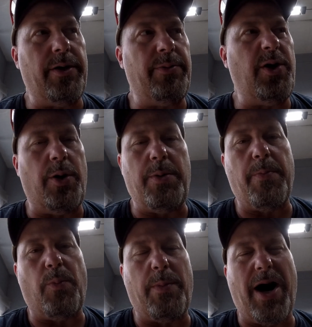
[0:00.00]
We
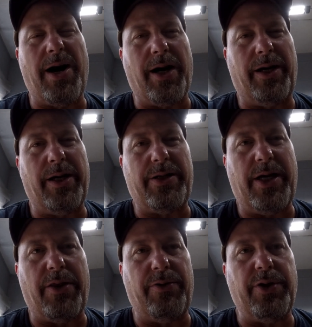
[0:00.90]
might not get
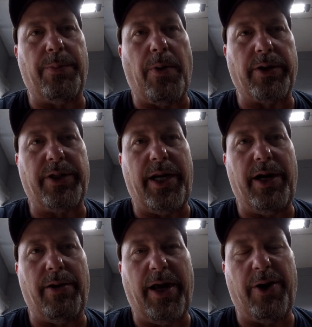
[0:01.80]
together until the parts get
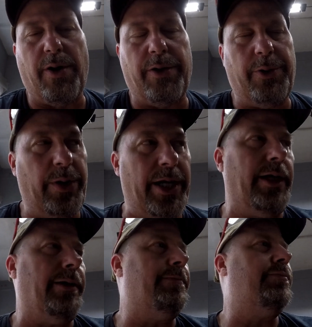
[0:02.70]
here later on in the week.
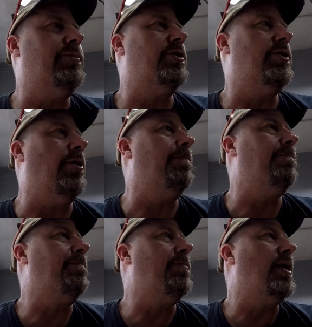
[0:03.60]
So
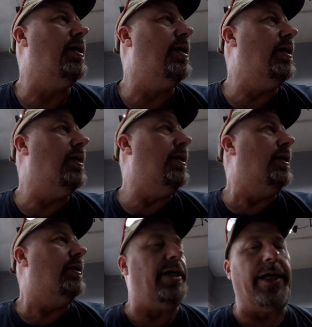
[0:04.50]

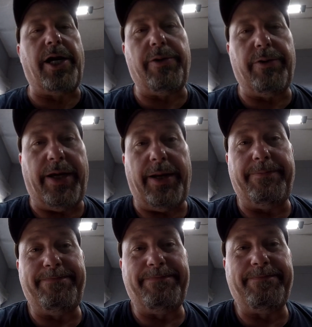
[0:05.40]
take care till then.
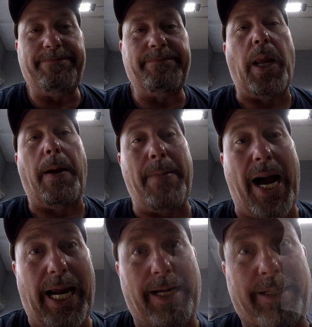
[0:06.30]

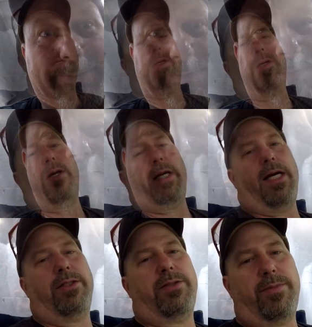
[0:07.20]
Bye. All right,
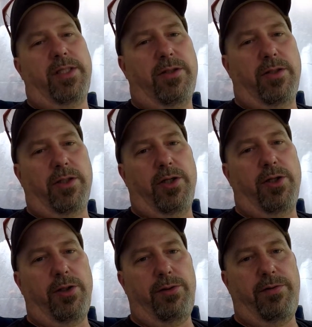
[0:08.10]
guys, that's going to
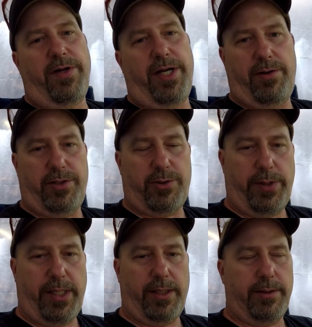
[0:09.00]
conclude the video this week.